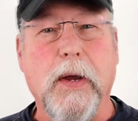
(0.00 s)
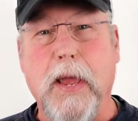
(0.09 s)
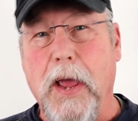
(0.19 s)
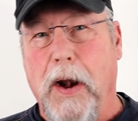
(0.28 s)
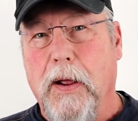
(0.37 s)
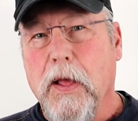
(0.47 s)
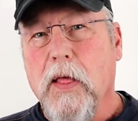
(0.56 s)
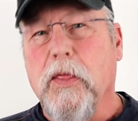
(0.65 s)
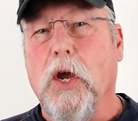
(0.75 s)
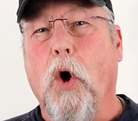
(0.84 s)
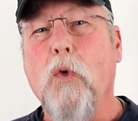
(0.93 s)
Again,
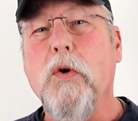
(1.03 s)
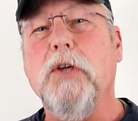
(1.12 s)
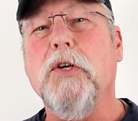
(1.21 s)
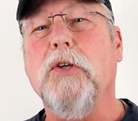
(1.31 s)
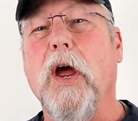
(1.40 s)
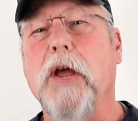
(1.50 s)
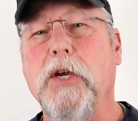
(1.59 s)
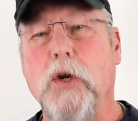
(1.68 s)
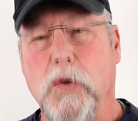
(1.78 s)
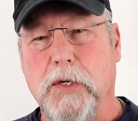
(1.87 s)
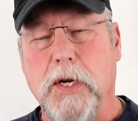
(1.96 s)
the onus is on
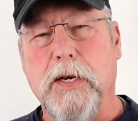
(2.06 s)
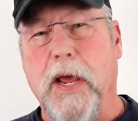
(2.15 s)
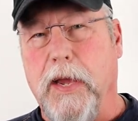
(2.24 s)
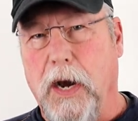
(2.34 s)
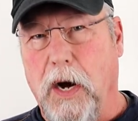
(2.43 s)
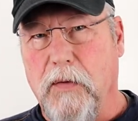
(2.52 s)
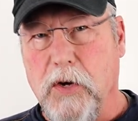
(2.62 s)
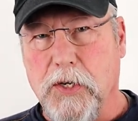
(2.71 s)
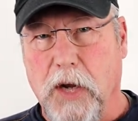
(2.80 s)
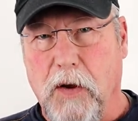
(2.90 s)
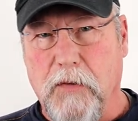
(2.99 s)
you to take care of
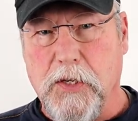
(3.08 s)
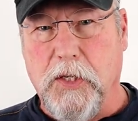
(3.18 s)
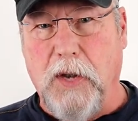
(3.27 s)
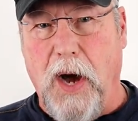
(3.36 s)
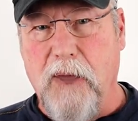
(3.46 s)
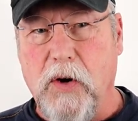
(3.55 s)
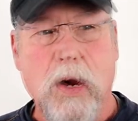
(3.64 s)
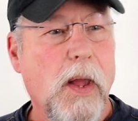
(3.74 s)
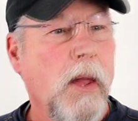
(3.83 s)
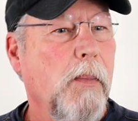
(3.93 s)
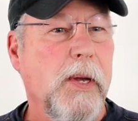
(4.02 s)
yourself as a driver
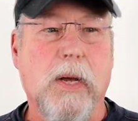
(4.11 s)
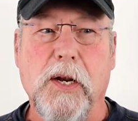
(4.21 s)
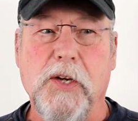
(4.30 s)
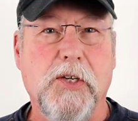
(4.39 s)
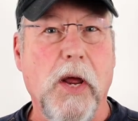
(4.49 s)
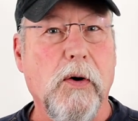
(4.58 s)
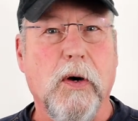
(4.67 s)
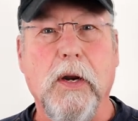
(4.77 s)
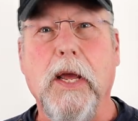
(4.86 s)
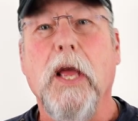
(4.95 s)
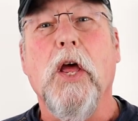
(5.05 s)
because
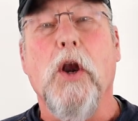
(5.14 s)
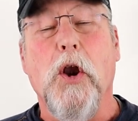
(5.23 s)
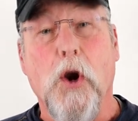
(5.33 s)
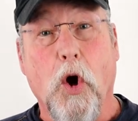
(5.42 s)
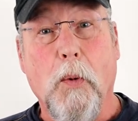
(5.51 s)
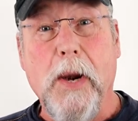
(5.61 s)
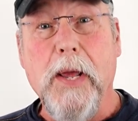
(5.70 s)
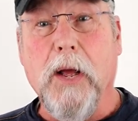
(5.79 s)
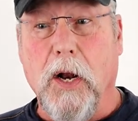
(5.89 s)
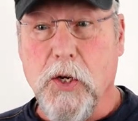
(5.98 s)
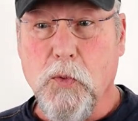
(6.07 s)
generally
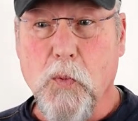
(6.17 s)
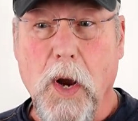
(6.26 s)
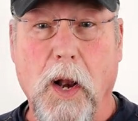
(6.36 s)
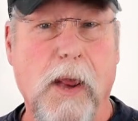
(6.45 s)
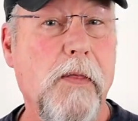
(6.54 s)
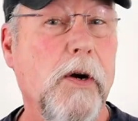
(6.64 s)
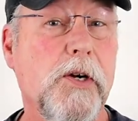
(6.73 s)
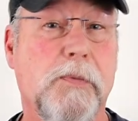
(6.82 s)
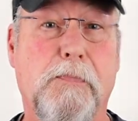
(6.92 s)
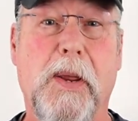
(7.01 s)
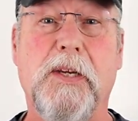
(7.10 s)
nobody else will. And
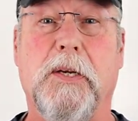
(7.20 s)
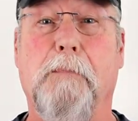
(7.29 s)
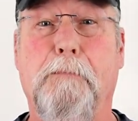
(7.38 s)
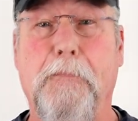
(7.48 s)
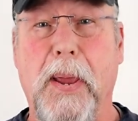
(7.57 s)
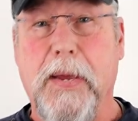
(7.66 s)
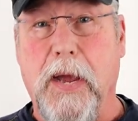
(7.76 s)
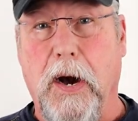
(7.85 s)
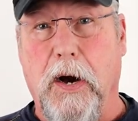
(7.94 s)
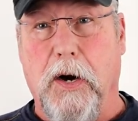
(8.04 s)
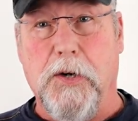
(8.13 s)
there's been some big
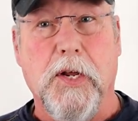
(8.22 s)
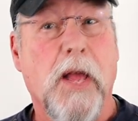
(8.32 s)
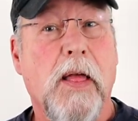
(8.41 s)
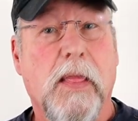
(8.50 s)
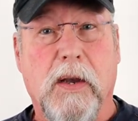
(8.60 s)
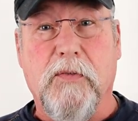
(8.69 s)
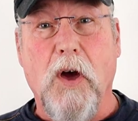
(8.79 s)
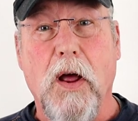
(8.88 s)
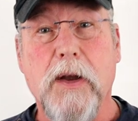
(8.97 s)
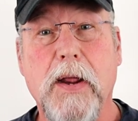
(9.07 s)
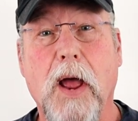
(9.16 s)
carriers that have
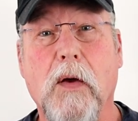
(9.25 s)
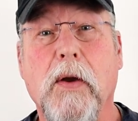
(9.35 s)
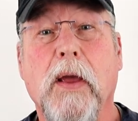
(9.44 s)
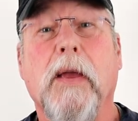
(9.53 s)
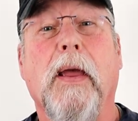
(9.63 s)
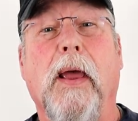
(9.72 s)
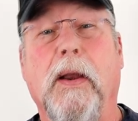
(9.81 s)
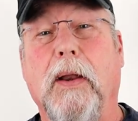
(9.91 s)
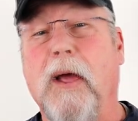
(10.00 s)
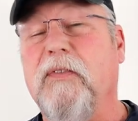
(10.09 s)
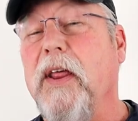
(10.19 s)
gone down
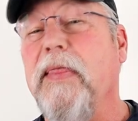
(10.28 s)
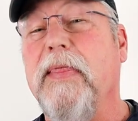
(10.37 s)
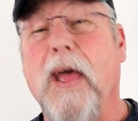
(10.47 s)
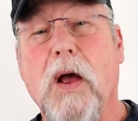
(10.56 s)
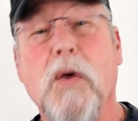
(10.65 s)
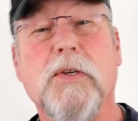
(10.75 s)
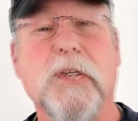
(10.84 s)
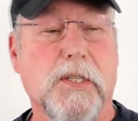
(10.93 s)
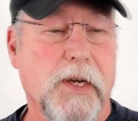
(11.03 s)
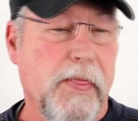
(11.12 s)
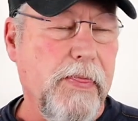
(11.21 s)
and left
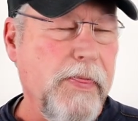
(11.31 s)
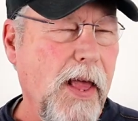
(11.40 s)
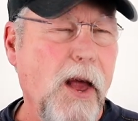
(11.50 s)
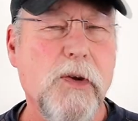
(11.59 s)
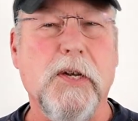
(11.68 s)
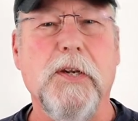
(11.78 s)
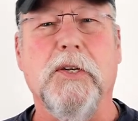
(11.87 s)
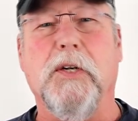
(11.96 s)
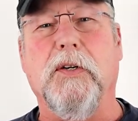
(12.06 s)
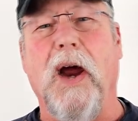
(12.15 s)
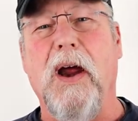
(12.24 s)
thousands and
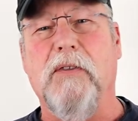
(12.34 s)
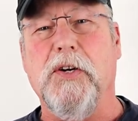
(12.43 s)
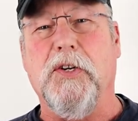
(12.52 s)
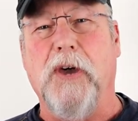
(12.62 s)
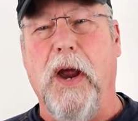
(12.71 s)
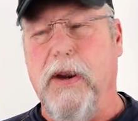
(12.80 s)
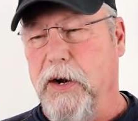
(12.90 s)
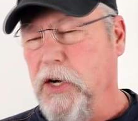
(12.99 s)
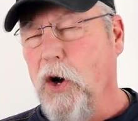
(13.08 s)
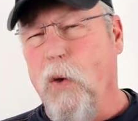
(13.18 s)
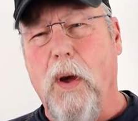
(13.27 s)
thousands of drivers
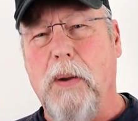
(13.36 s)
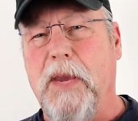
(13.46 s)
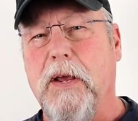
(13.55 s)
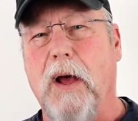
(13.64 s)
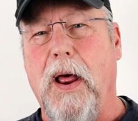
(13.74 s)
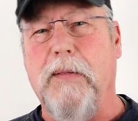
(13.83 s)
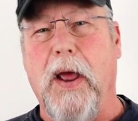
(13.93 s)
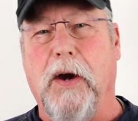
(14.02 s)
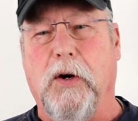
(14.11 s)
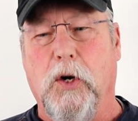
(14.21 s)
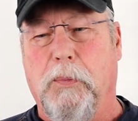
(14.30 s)
stranded. You don't want to be caught
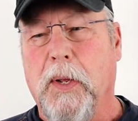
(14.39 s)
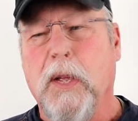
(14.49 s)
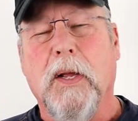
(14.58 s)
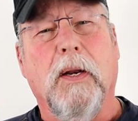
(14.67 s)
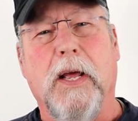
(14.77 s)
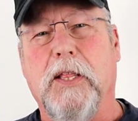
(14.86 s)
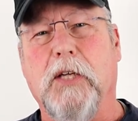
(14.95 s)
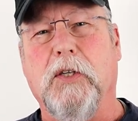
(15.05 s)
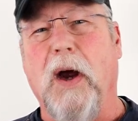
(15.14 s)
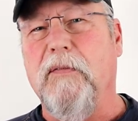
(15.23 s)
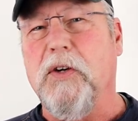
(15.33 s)
that group, like the
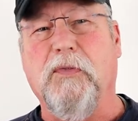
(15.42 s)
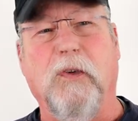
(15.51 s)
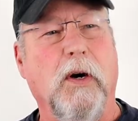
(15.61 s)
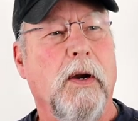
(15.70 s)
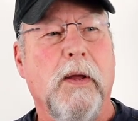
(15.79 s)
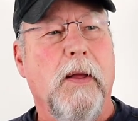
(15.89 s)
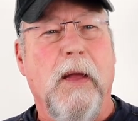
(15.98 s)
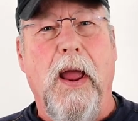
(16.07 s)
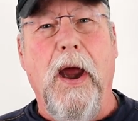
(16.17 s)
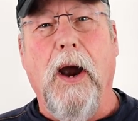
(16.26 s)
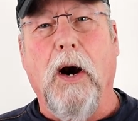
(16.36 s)
drivers for
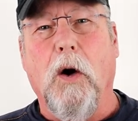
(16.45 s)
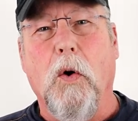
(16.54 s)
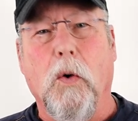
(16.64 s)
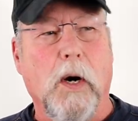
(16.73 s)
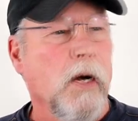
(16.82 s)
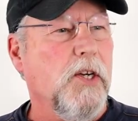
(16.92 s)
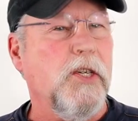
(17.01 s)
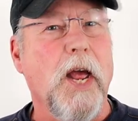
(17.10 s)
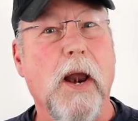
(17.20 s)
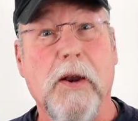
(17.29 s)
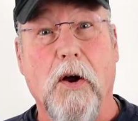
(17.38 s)
Arrow or
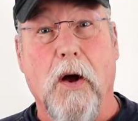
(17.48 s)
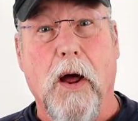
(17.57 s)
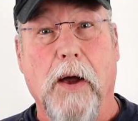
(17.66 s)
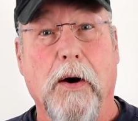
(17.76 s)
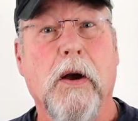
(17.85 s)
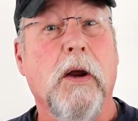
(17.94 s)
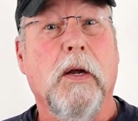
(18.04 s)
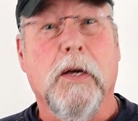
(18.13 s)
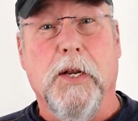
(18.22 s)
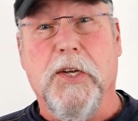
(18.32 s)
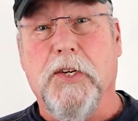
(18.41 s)
Celadon or
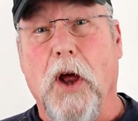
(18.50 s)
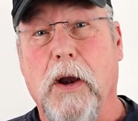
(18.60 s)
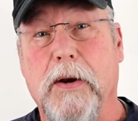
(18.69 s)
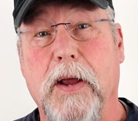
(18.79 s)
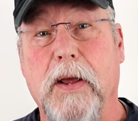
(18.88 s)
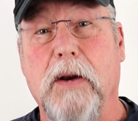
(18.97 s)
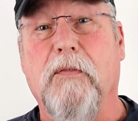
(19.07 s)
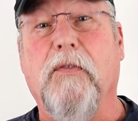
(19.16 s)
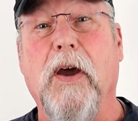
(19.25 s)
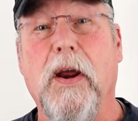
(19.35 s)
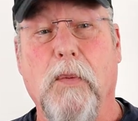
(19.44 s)
Consolidated
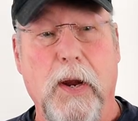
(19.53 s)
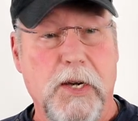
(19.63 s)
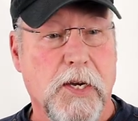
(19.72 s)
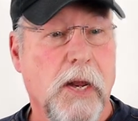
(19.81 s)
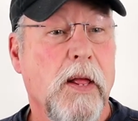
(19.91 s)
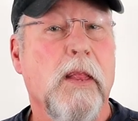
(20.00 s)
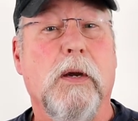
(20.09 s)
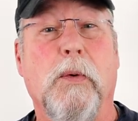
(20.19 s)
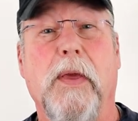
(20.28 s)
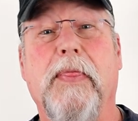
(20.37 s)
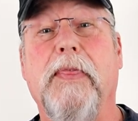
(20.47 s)
Freightways.
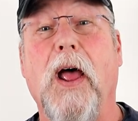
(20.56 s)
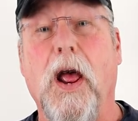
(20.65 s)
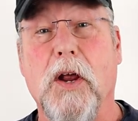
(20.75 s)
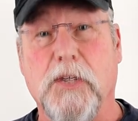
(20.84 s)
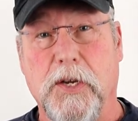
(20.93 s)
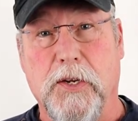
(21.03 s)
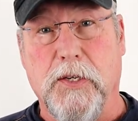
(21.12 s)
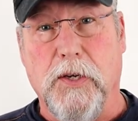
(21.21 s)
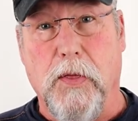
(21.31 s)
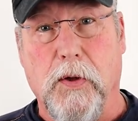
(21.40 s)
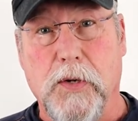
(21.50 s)
There were
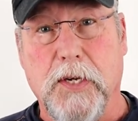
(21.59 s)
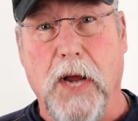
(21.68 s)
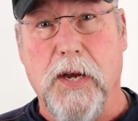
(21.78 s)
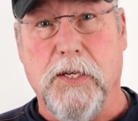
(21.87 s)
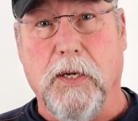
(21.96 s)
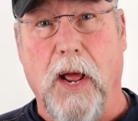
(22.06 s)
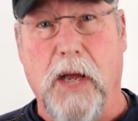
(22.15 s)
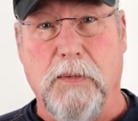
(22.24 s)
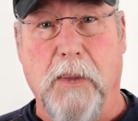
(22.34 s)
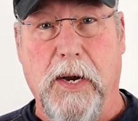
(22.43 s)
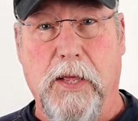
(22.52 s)
thousands of those guys that
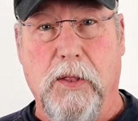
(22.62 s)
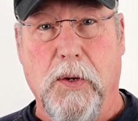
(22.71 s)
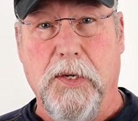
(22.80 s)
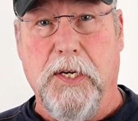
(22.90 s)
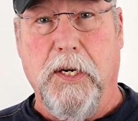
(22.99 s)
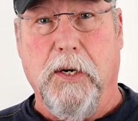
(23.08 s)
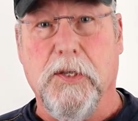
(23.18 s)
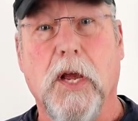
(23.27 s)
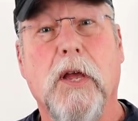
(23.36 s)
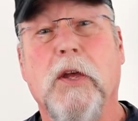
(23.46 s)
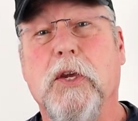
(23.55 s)
lost money in those deals.
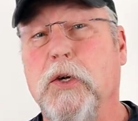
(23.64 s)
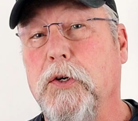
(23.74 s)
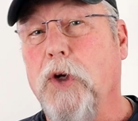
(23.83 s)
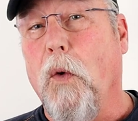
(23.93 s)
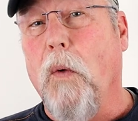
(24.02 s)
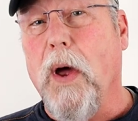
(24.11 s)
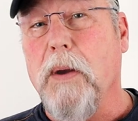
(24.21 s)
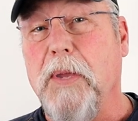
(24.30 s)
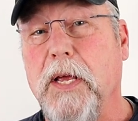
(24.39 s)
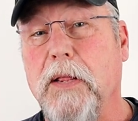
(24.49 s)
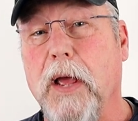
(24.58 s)
You don't want to
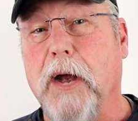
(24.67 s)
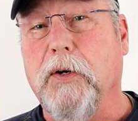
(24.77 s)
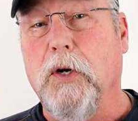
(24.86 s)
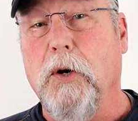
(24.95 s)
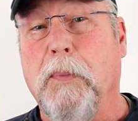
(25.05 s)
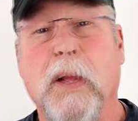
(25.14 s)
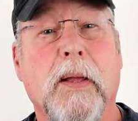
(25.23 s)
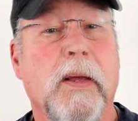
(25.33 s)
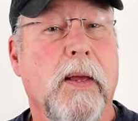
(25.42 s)
be in that group.